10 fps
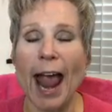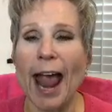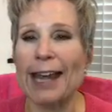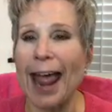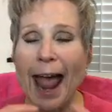
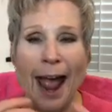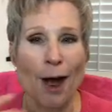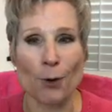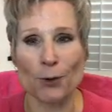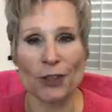and
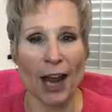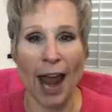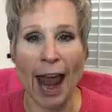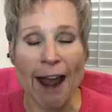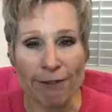out
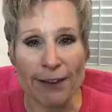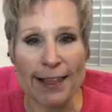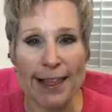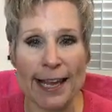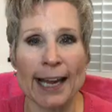
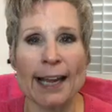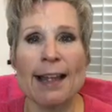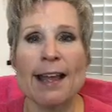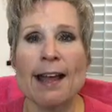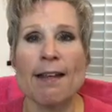everything
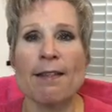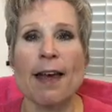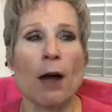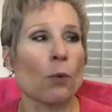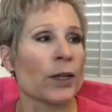
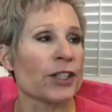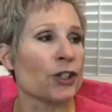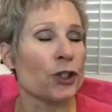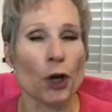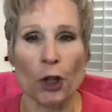that was
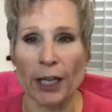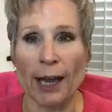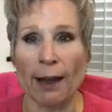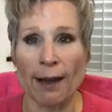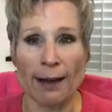
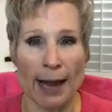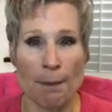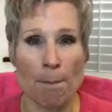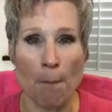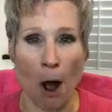dulling and kind
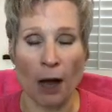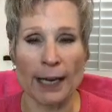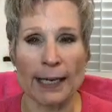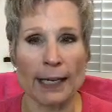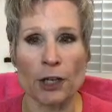of
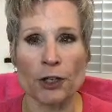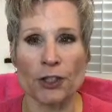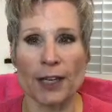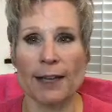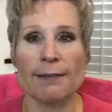bogging your
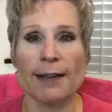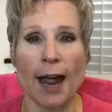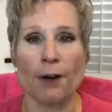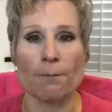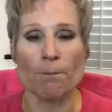skin
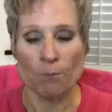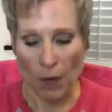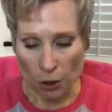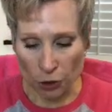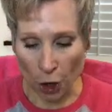down.
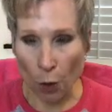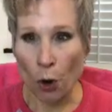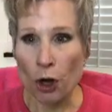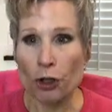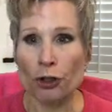So
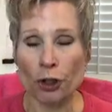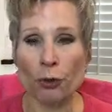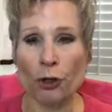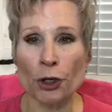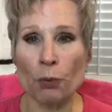
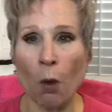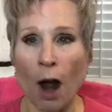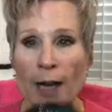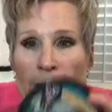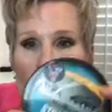do you
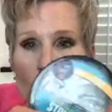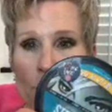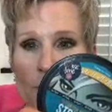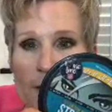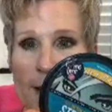want to
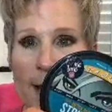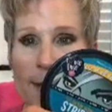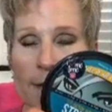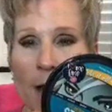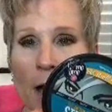use
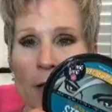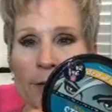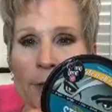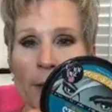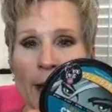this all
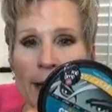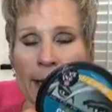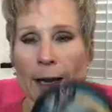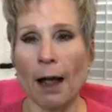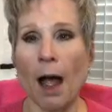over your body?